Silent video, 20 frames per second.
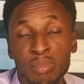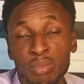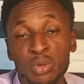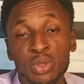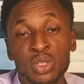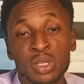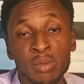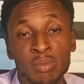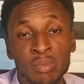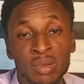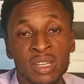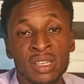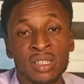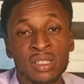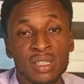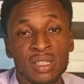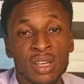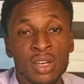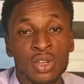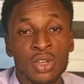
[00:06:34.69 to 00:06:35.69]
put in
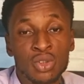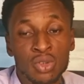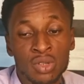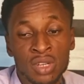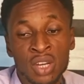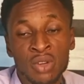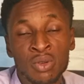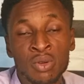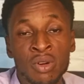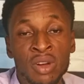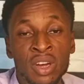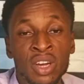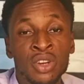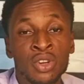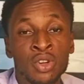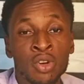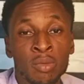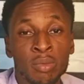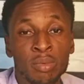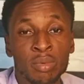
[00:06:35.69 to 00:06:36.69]
place so that you don't
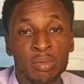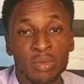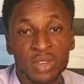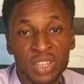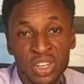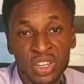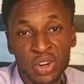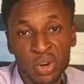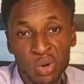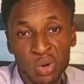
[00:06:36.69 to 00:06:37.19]
end up in